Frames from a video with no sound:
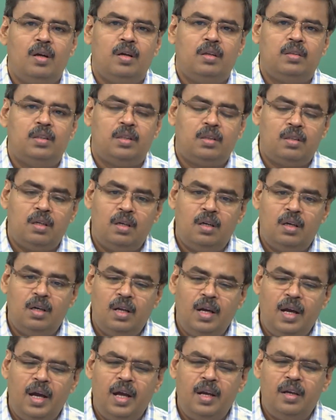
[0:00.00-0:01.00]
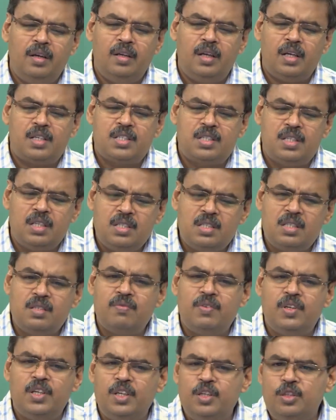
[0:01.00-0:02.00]
The third and
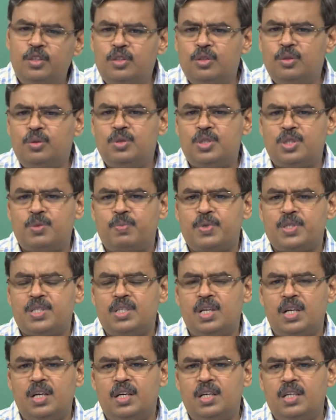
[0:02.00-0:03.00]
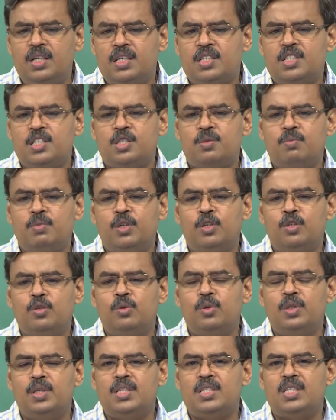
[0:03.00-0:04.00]
extensively used personality assessment
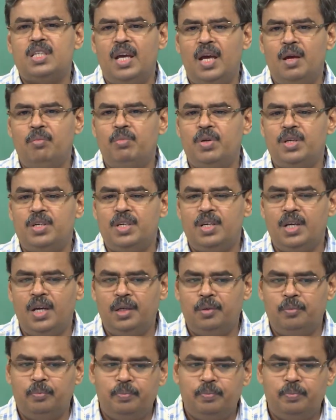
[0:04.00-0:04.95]
tool is MBTI.